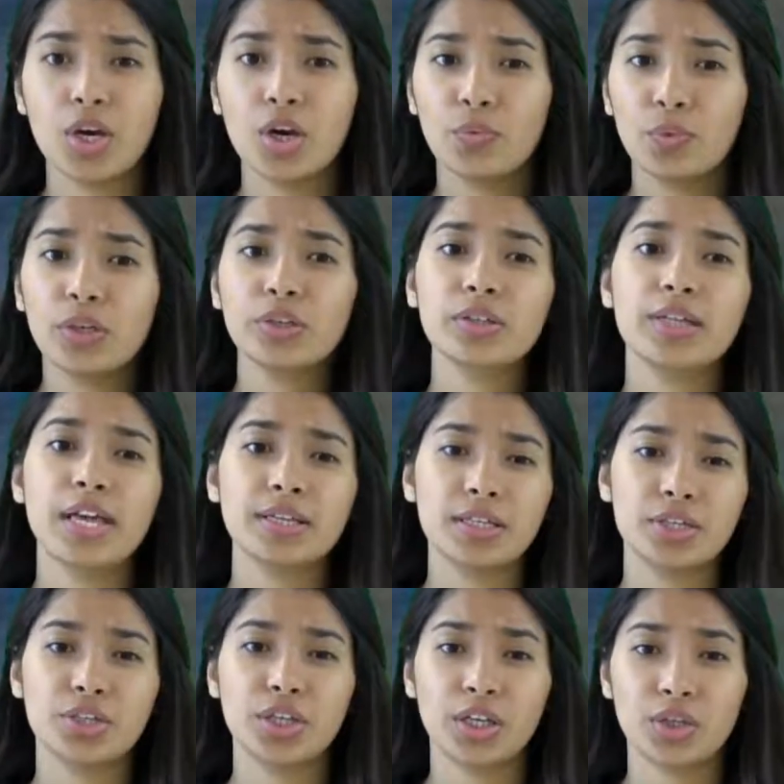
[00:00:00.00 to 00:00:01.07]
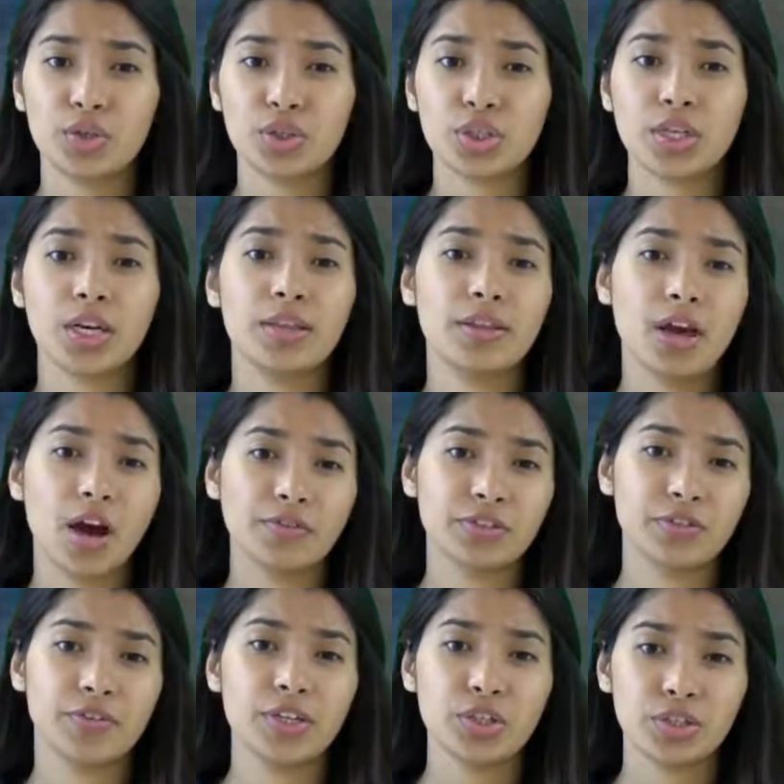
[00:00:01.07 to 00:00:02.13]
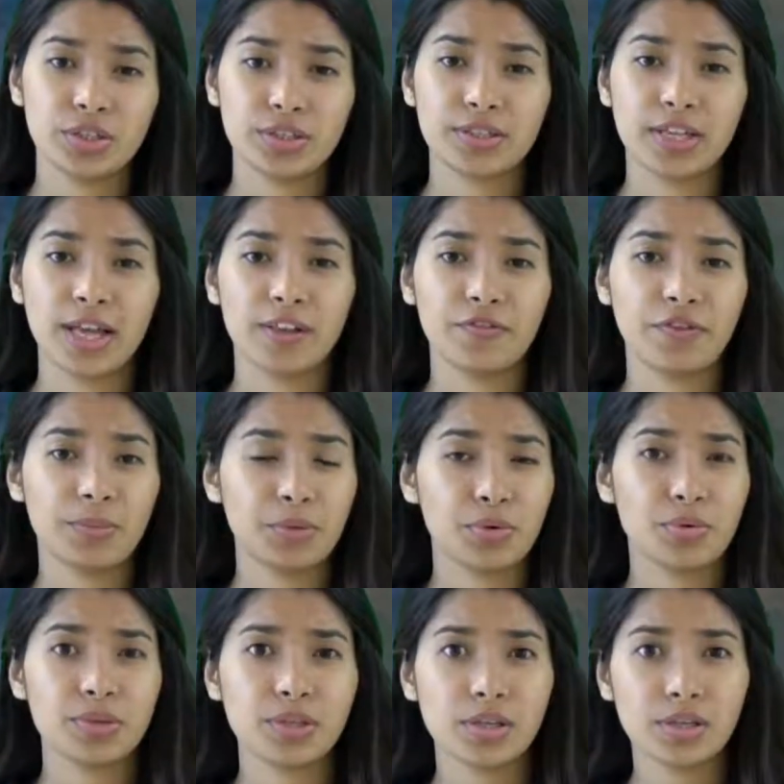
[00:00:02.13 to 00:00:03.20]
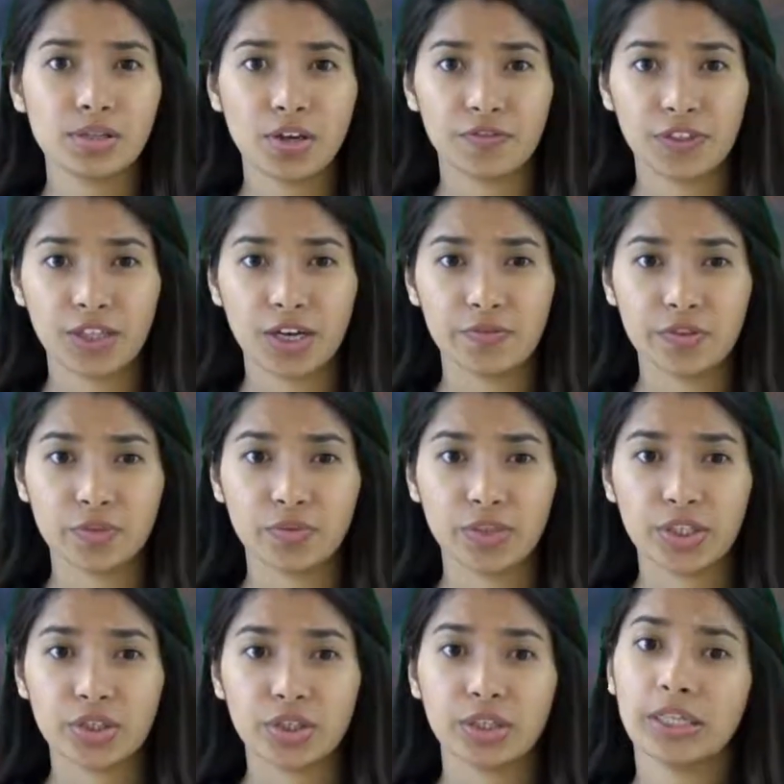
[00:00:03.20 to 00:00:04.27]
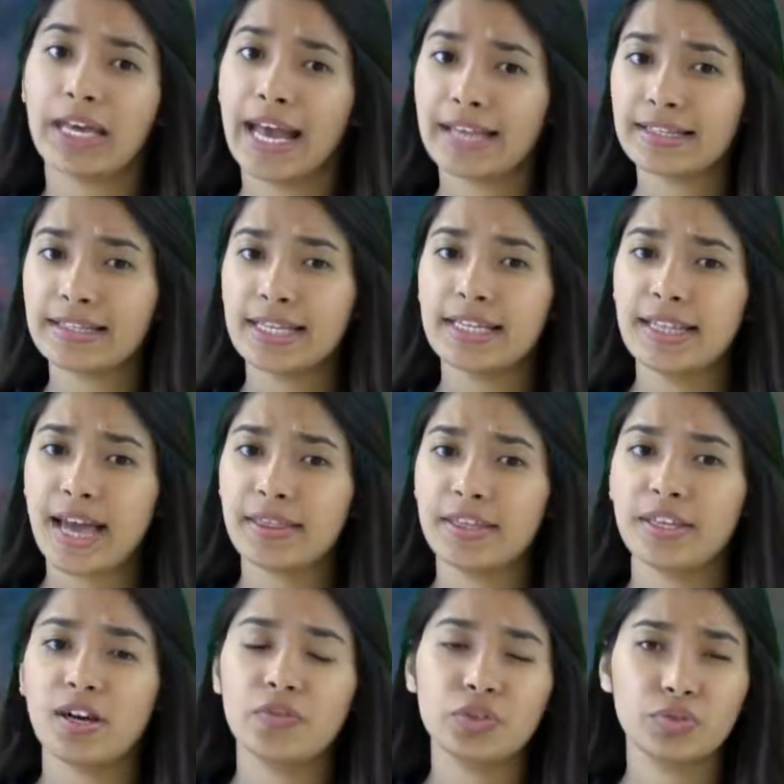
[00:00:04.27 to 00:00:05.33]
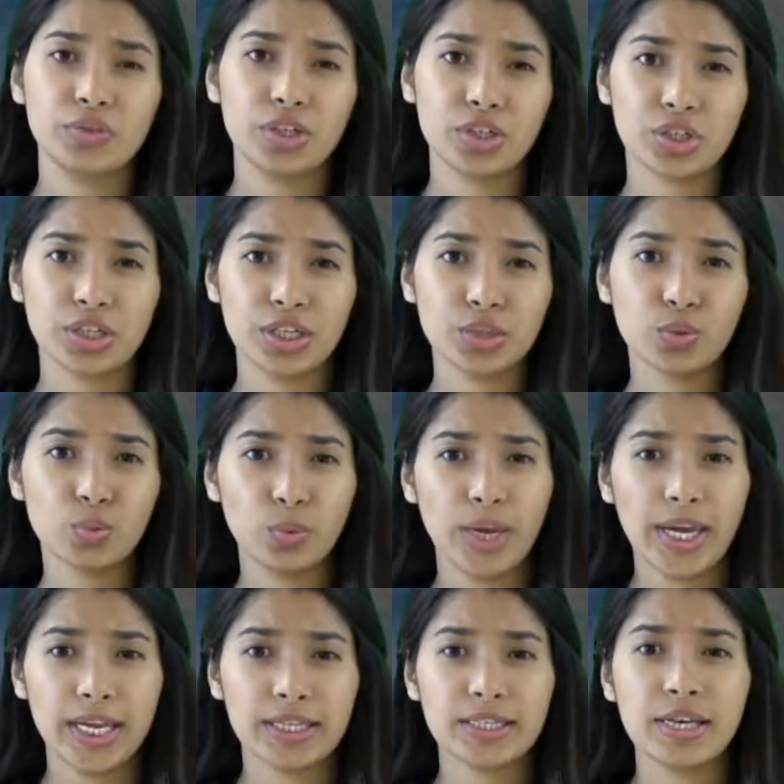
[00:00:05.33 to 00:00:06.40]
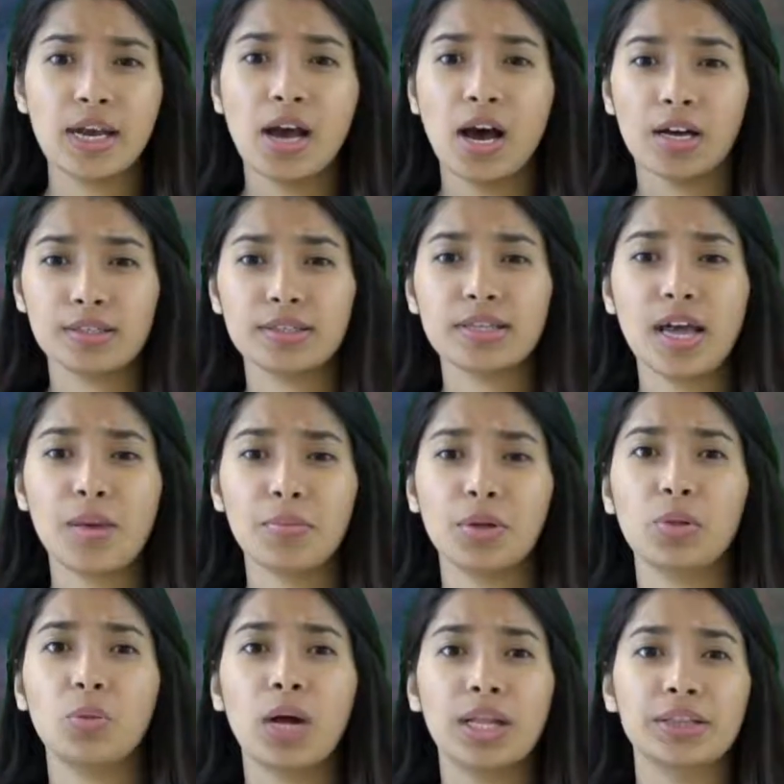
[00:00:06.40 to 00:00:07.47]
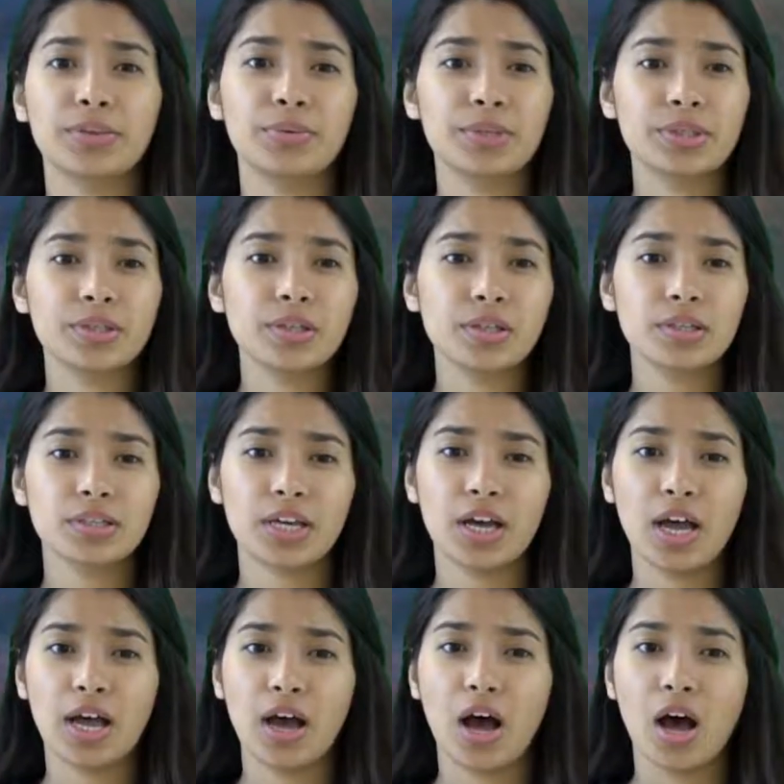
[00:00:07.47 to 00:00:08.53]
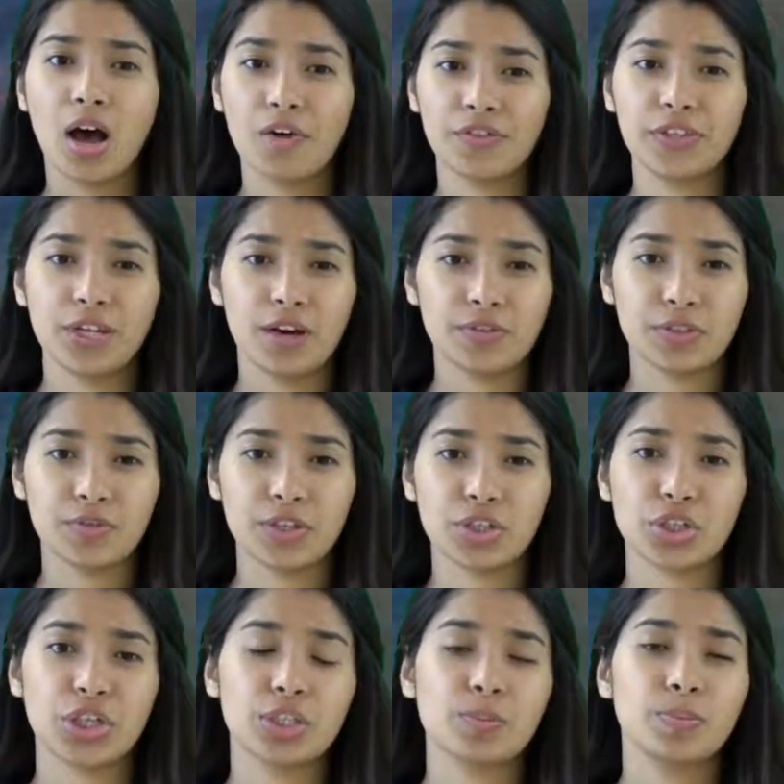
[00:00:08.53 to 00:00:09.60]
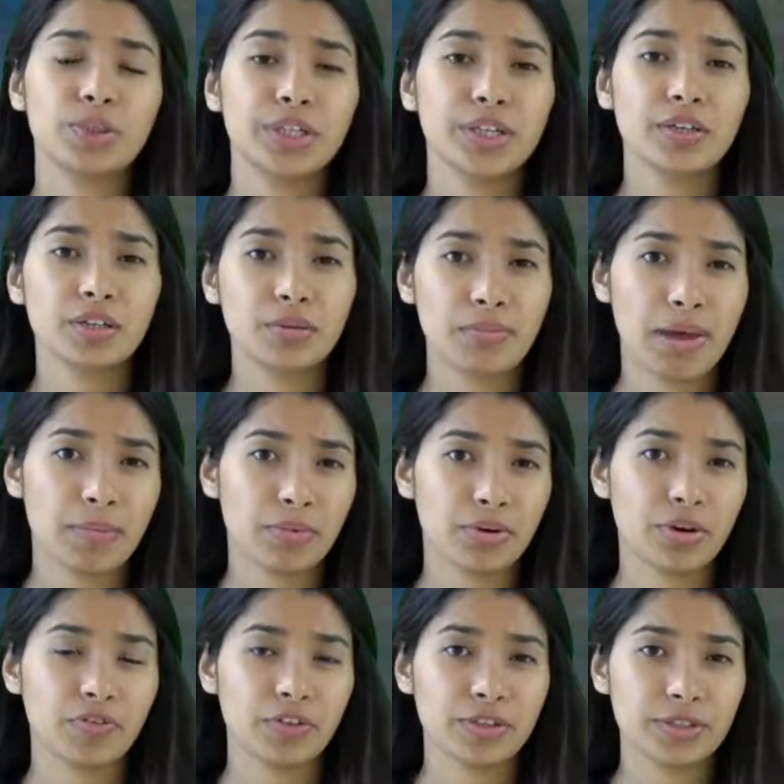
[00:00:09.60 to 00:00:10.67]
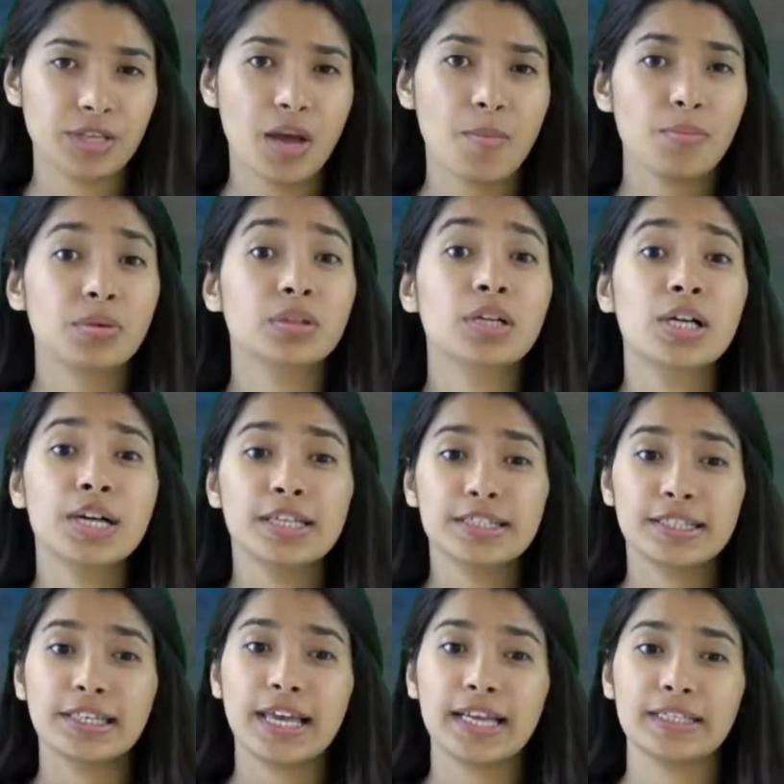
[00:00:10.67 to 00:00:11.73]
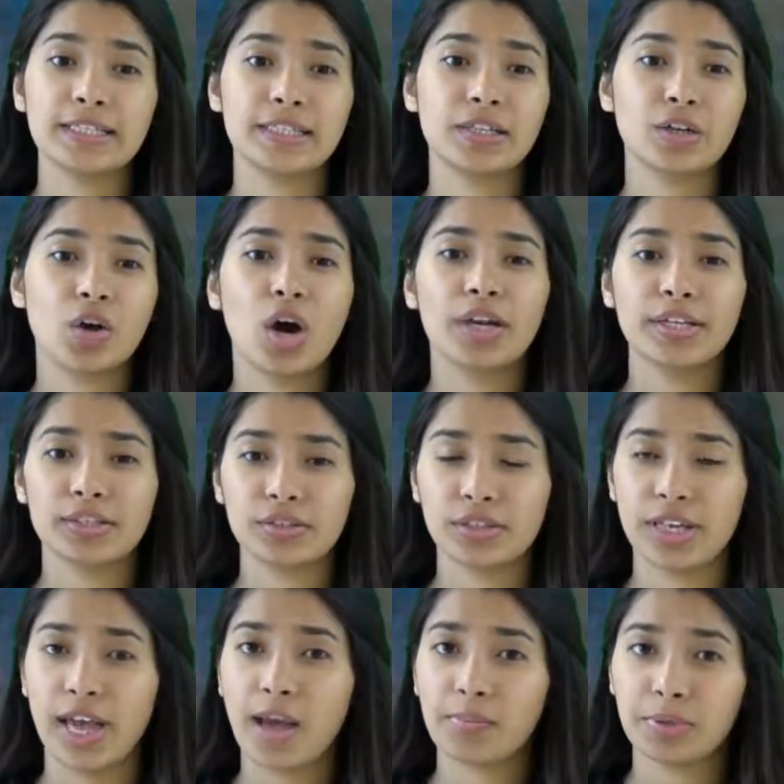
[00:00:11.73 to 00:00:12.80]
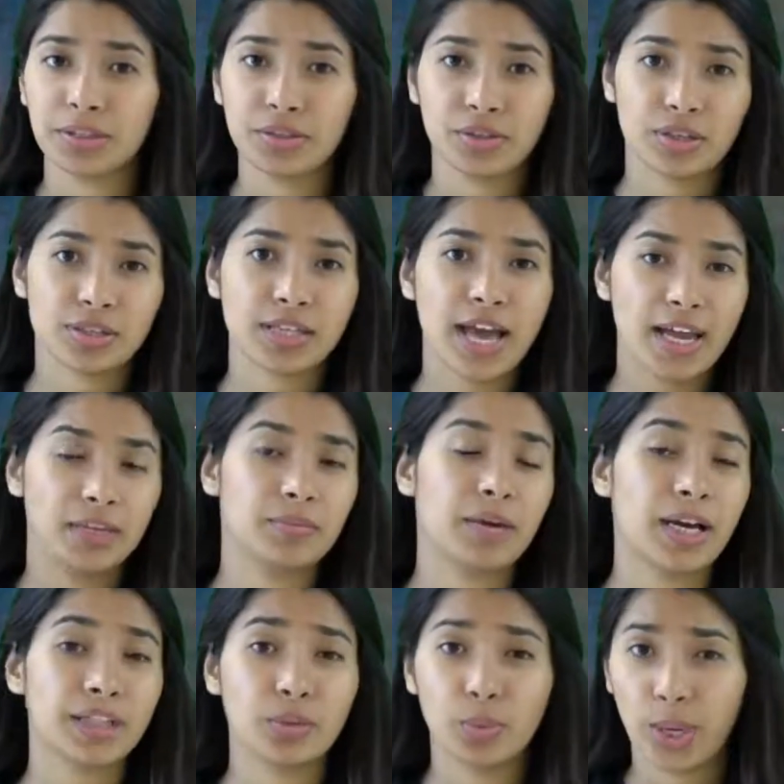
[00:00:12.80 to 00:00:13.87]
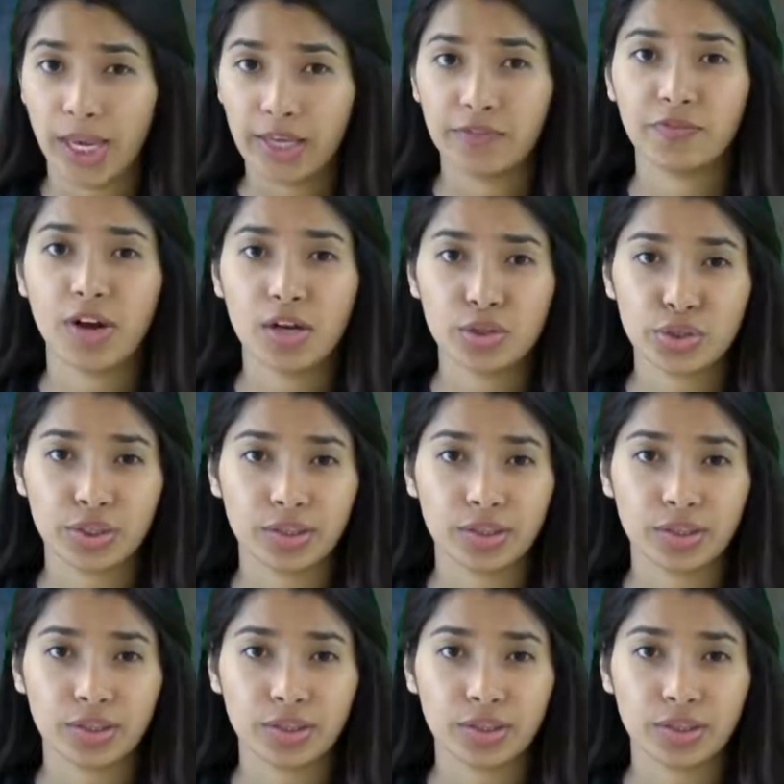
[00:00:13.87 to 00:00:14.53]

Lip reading: We could then distinguish the observation itself from the result of the observation and say that the observation is weighed ensemble while the result of the observation is a particular member of ensemble selected according to the amplitude assigned by the weighing function.